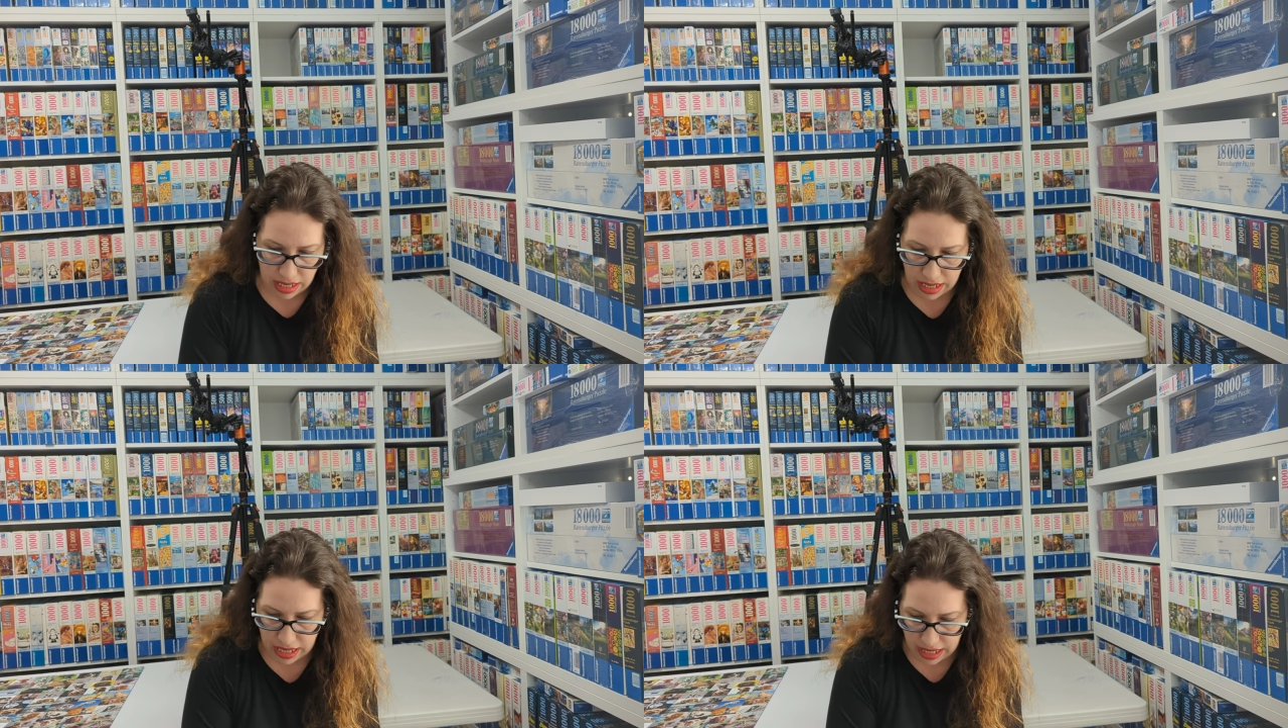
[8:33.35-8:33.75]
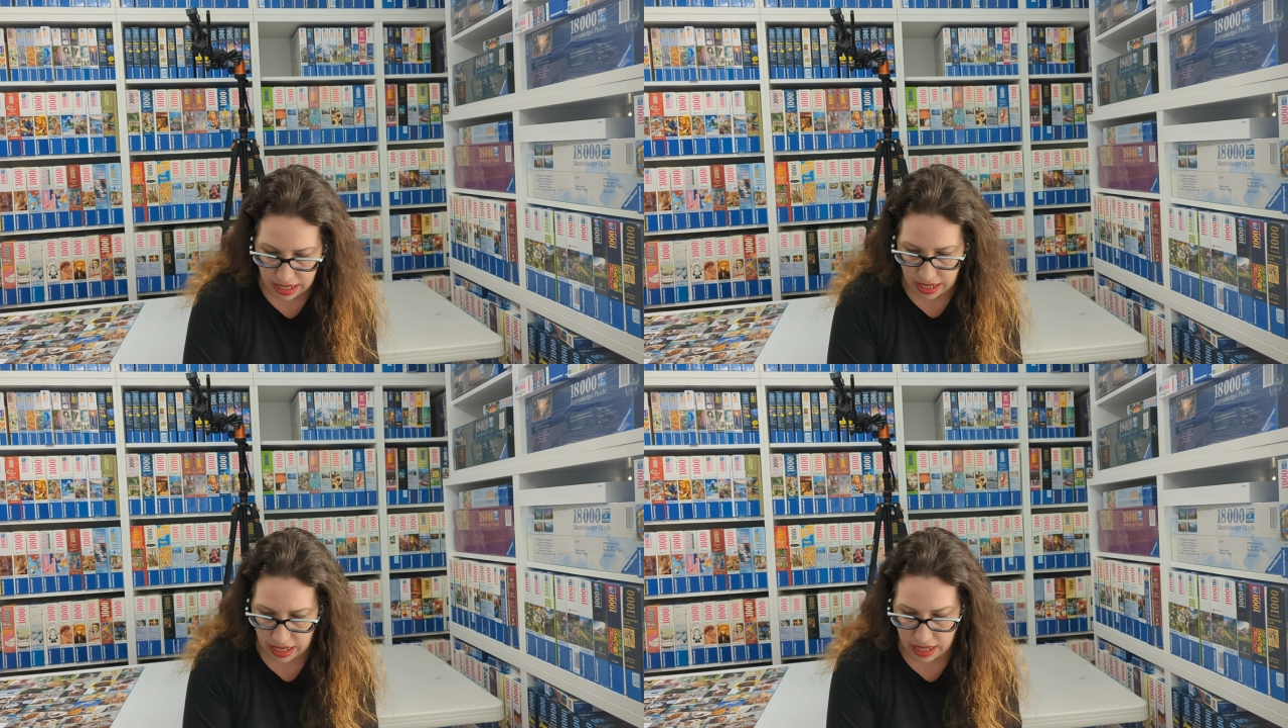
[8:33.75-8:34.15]

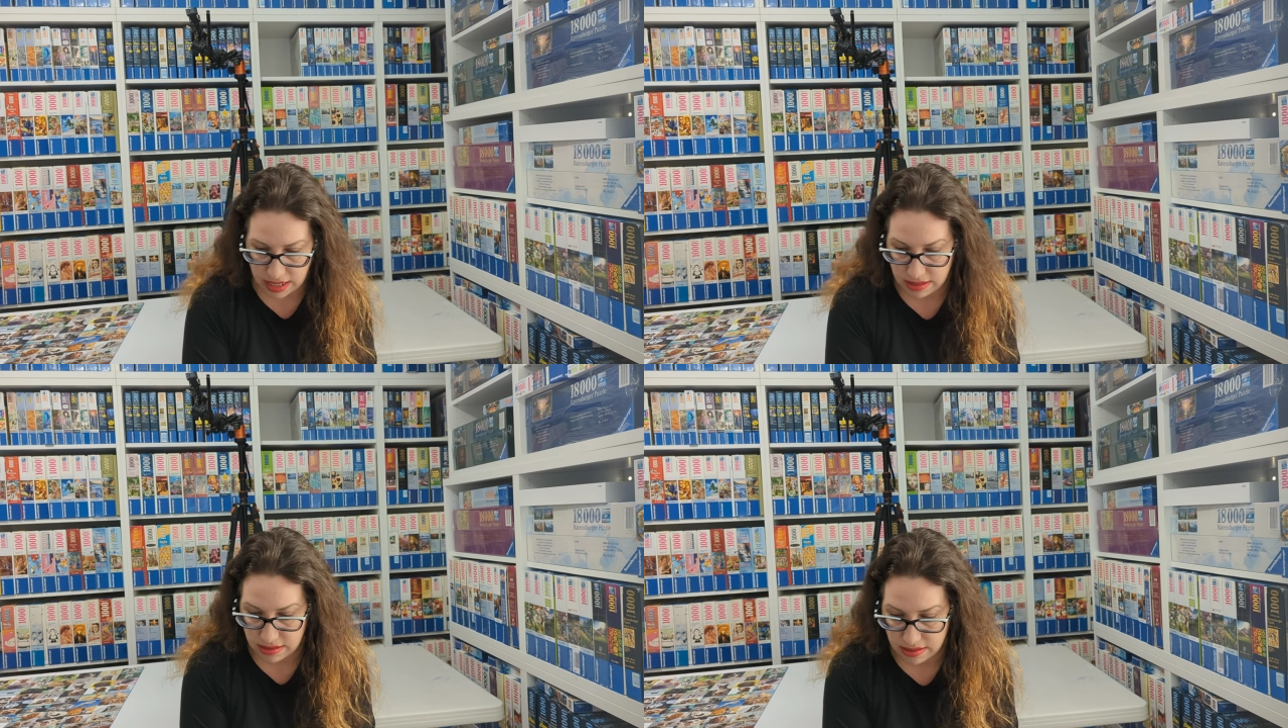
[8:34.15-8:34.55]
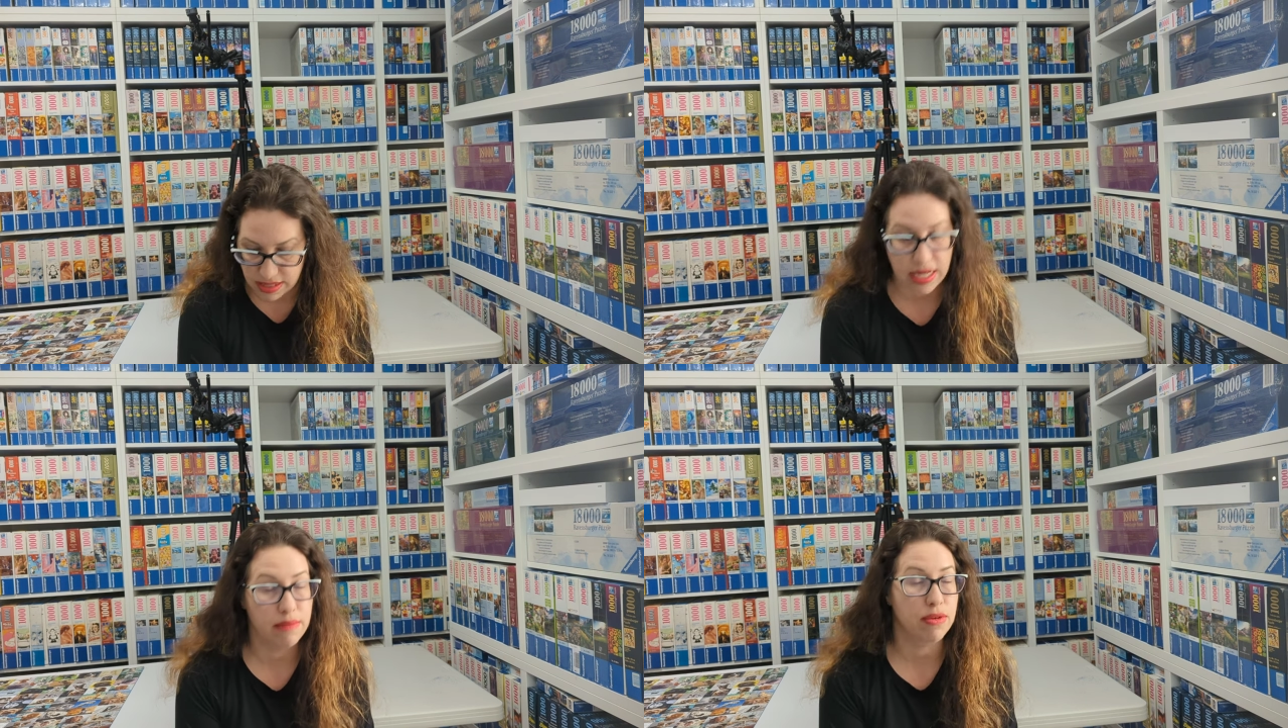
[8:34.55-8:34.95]
And
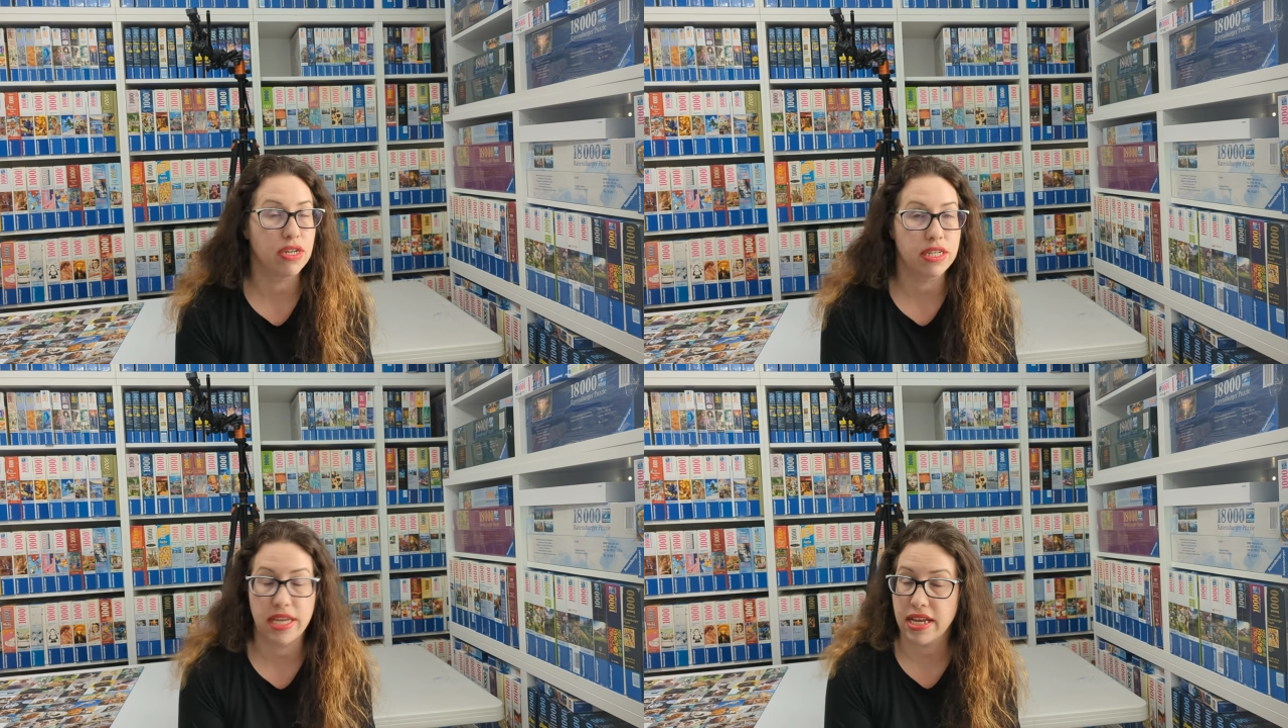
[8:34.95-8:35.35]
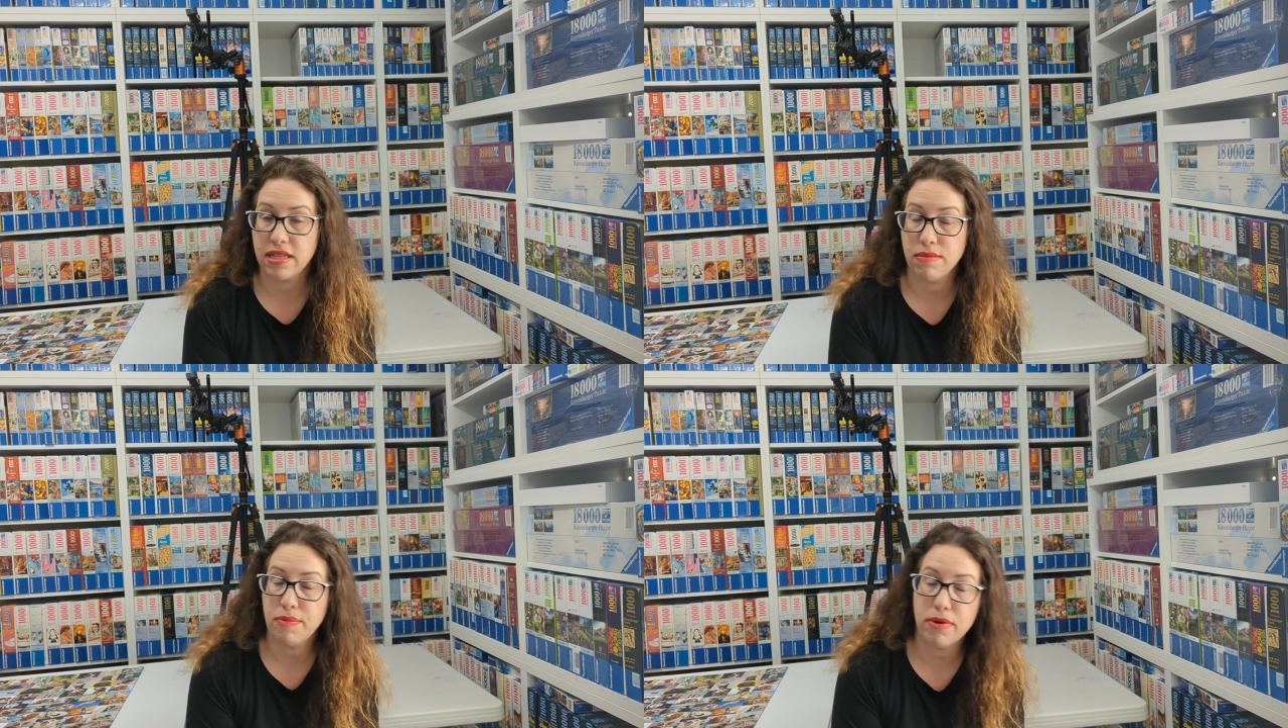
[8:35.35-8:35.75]
then I'm going to take
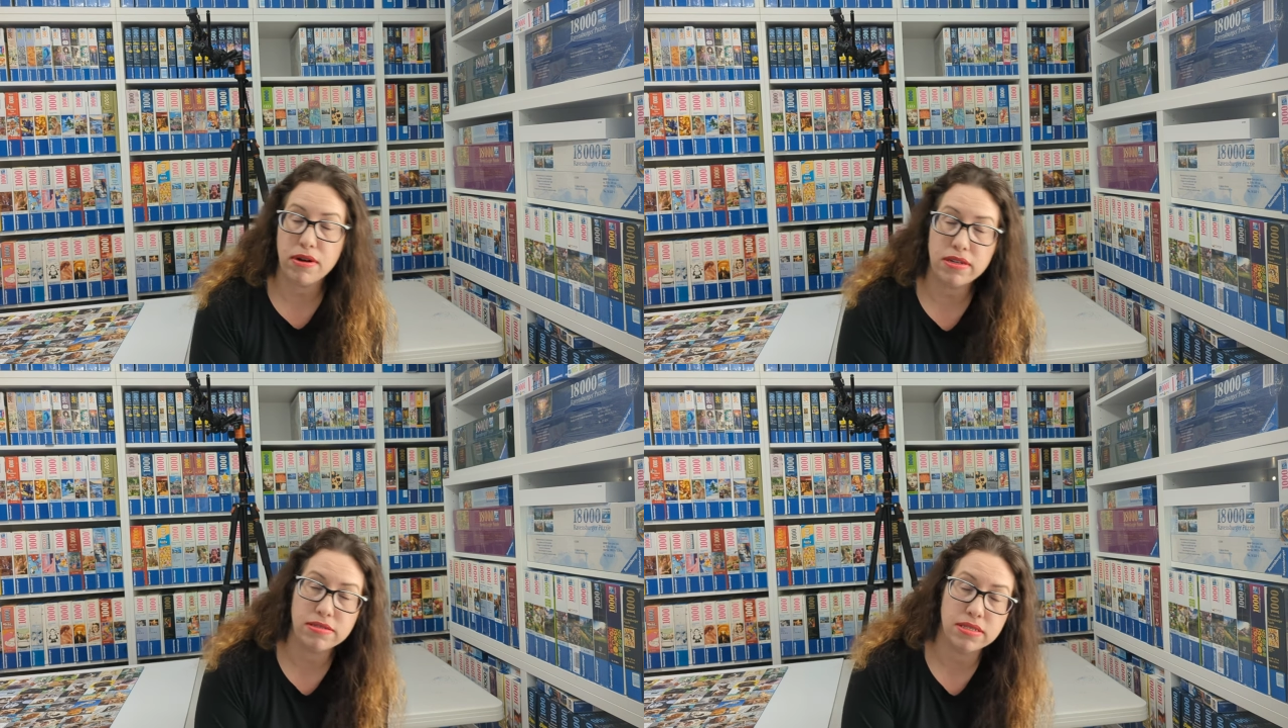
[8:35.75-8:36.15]
them apart